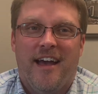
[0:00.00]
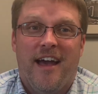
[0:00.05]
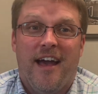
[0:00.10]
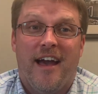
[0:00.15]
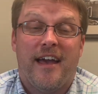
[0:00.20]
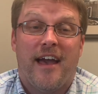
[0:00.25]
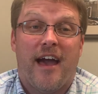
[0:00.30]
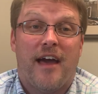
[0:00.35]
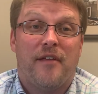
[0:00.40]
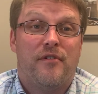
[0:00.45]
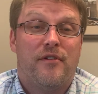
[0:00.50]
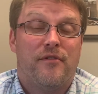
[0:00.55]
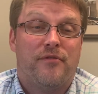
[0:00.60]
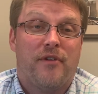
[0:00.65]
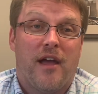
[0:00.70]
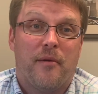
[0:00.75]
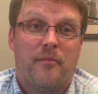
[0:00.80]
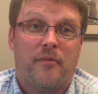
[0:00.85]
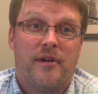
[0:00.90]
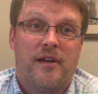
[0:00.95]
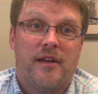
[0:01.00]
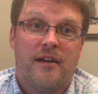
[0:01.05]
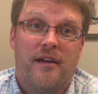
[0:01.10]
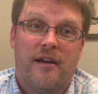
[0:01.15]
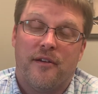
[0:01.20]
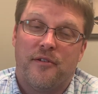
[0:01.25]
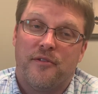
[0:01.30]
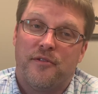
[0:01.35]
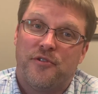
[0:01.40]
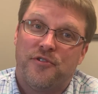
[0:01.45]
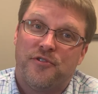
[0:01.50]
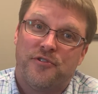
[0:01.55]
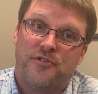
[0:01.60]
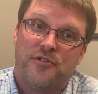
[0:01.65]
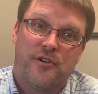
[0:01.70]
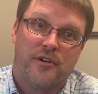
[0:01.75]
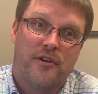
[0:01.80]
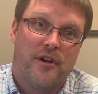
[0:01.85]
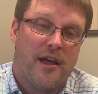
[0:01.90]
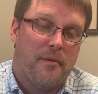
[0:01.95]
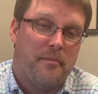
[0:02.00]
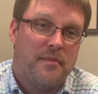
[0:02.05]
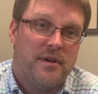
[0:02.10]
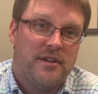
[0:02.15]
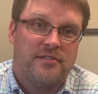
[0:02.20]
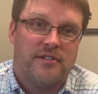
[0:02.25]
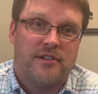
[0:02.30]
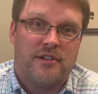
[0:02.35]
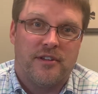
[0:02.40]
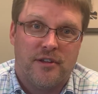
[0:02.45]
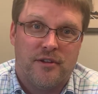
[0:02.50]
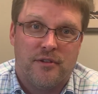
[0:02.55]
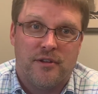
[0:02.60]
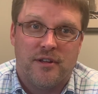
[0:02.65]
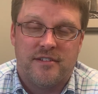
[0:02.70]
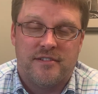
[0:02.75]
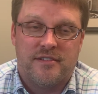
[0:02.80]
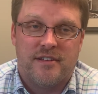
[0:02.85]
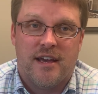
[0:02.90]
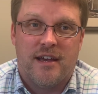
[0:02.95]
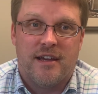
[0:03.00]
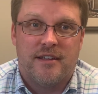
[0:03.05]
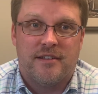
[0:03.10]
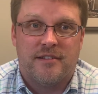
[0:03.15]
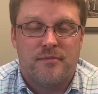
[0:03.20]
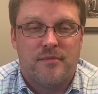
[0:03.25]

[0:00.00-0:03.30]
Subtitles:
Hey, Advent family, sure am missing you these days.